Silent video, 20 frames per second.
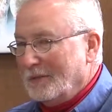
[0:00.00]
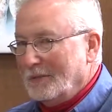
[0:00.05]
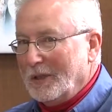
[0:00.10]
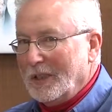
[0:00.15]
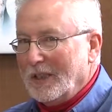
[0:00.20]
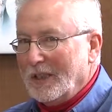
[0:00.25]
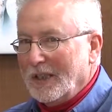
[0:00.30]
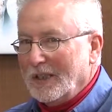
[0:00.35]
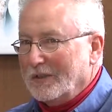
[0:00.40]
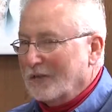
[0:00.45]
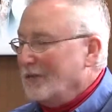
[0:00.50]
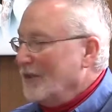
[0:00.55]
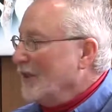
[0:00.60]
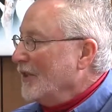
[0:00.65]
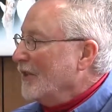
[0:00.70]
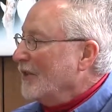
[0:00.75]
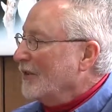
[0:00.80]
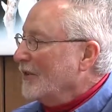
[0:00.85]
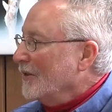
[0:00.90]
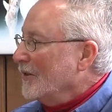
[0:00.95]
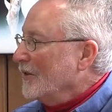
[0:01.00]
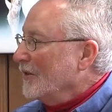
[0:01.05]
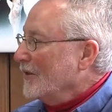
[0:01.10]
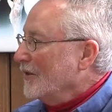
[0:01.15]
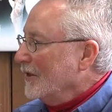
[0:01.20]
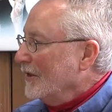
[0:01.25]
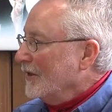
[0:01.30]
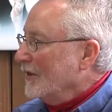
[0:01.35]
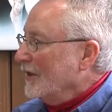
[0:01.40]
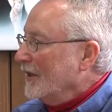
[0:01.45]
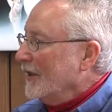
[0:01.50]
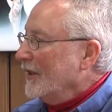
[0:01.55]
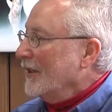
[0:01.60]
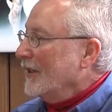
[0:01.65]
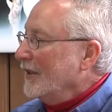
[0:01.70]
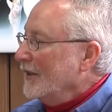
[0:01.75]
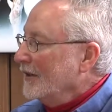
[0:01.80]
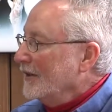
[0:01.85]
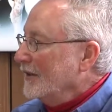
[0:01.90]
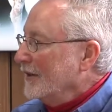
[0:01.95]
To me, that's a very encouraging
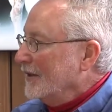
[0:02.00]
thing.